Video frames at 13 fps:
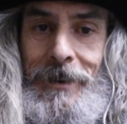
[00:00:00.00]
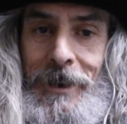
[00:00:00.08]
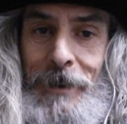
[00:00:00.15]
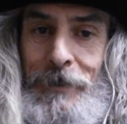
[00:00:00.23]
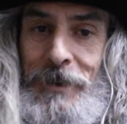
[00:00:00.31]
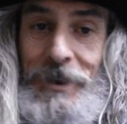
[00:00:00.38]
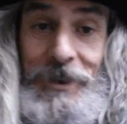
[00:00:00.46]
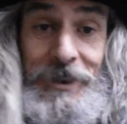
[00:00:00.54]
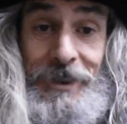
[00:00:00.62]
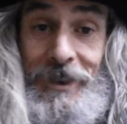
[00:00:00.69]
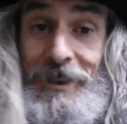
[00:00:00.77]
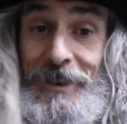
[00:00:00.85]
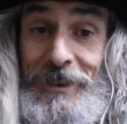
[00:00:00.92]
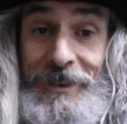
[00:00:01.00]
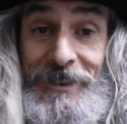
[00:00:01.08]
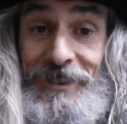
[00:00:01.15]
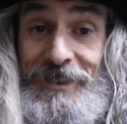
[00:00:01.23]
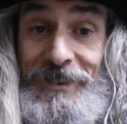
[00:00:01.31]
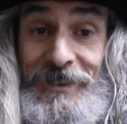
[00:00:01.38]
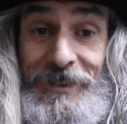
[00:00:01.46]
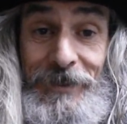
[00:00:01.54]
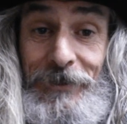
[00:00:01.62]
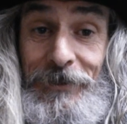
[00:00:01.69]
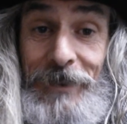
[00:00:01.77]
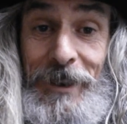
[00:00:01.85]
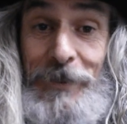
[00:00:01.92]
I'm just a
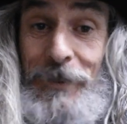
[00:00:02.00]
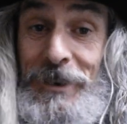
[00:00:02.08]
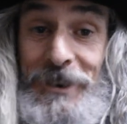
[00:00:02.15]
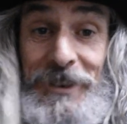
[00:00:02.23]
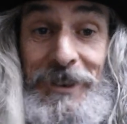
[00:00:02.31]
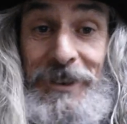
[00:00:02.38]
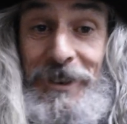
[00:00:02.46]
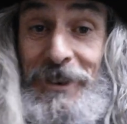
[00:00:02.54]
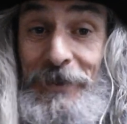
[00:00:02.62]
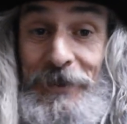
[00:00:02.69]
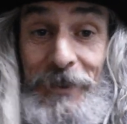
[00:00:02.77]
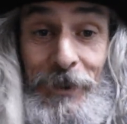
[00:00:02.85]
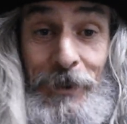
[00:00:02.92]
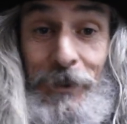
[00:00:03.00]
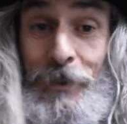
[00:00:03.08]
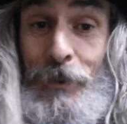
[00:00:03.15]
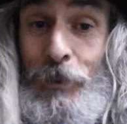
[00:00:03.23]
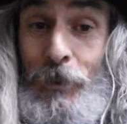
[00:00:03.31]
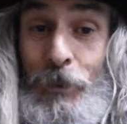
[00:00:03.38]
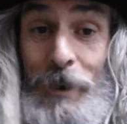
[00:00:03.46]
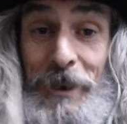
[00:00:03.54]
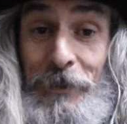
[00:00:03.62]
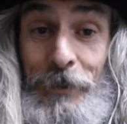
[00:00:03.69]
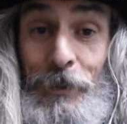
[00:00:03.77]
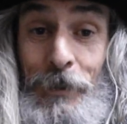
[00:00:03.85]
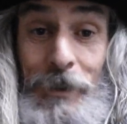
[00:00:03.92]
figment of your
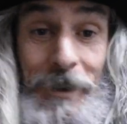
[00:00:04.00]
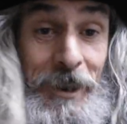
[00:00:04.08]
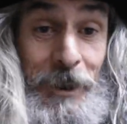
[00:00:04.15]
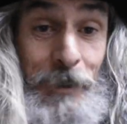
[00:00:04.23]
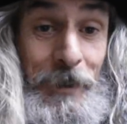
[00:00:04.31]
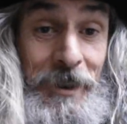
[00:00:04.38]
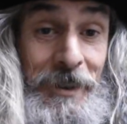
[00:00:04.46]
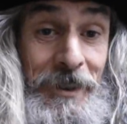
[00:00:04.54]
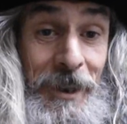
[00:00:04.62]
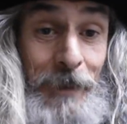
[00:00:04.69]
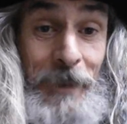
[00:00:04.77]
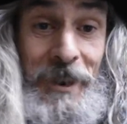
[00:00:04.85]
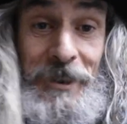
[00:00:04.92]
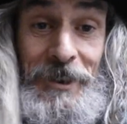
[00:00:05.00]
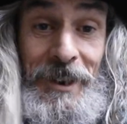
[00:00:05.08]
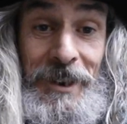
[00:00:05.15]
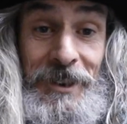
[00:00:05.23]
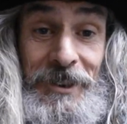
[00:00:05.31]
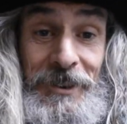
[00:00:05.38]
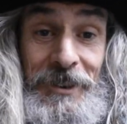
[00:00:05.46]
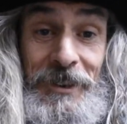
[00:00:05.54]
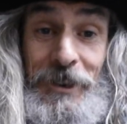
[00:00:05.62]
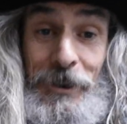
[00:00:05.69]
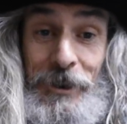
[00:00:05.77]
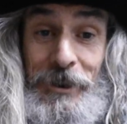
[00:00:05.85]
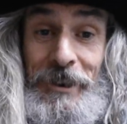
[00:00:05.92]
wonderful human imagination.
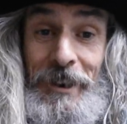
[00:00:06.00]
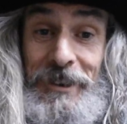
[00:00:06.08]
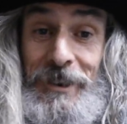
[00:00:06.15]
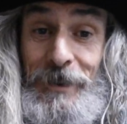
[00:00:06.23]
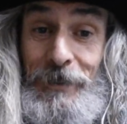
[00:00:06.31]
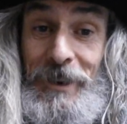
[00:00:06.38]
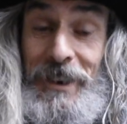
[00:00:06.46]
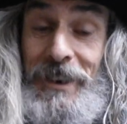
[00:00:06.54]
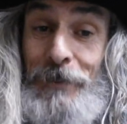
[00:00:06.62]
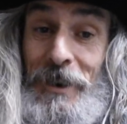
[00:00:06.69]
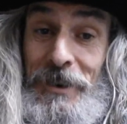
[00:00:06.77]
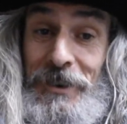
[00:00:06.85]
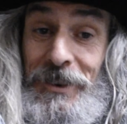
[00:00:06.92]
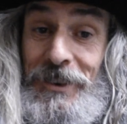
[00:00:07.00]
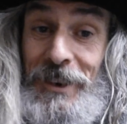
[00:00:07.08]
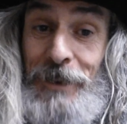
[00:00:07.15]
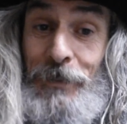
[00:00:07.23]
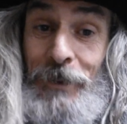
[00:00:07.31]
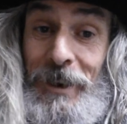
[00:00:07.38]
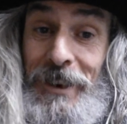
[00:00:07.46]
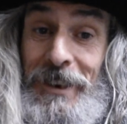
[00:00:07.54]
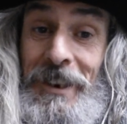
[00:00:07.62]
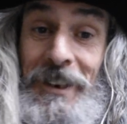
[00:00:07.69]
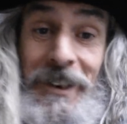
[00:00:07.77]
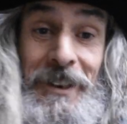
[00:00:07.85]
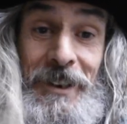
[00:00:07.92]
You created me in much the same way
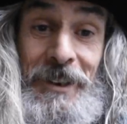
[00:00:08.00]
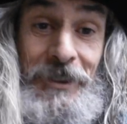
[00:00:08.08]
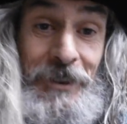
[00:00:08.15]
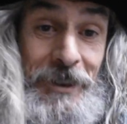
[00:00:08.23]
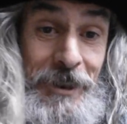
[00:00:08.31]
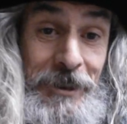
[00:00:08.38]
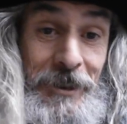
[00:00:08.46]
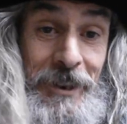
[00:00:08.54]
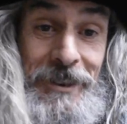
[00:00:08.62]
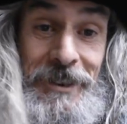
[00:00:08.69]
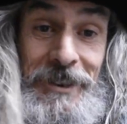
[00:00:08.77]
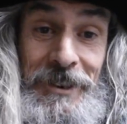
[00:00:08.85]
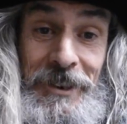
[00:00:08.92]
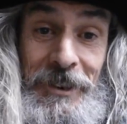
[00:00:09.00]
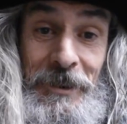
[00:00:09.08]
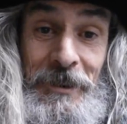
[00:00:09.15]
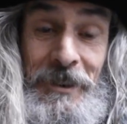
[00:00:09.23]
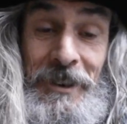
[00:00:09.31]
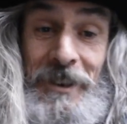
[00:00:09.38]
as I created you.